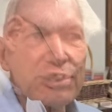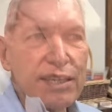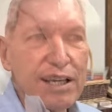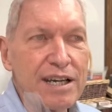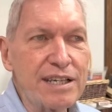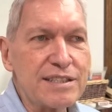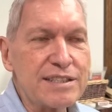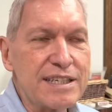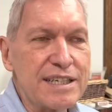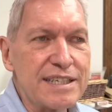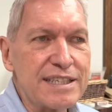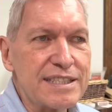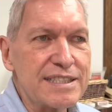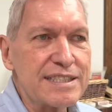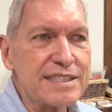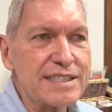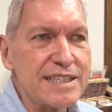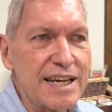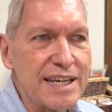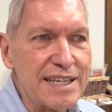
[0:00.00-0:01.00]
content
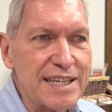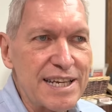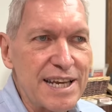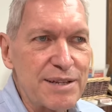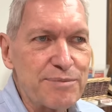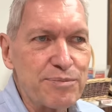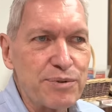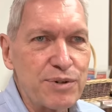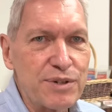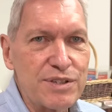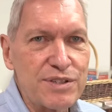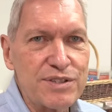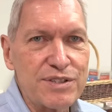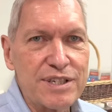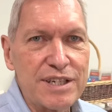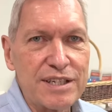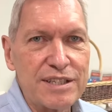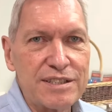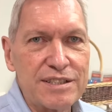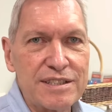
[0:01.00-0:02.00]
is ninety-eight point
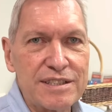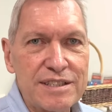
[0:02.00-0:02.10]
six.